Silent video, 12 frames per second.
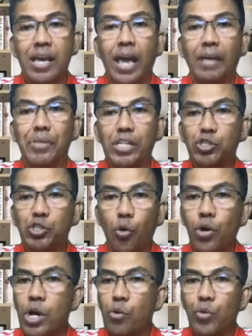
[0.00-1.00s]
And then
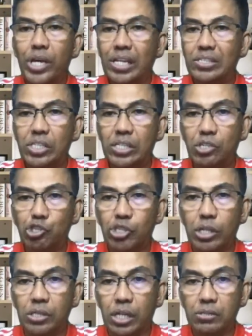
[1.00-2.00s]
so we can see
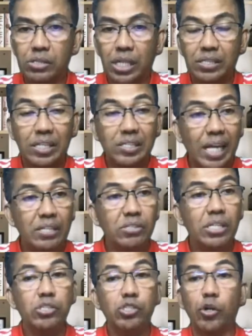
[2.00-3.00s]
the
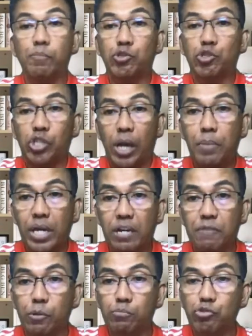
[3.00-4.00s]
descendants of Shem here
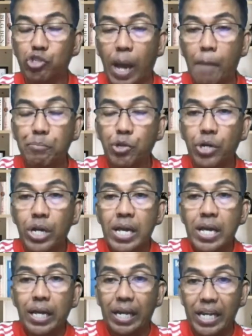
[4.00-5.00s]
from chapter
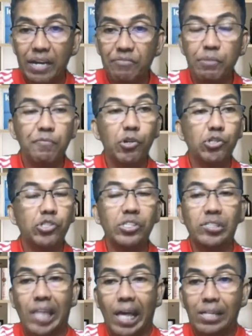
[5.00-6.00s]
11, verses
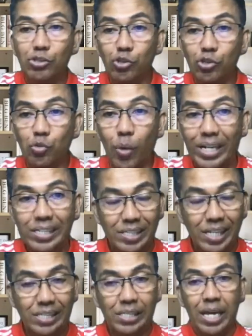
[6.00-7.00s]
10 to
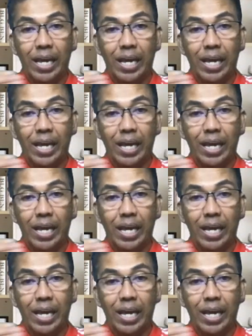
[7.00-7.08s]
26.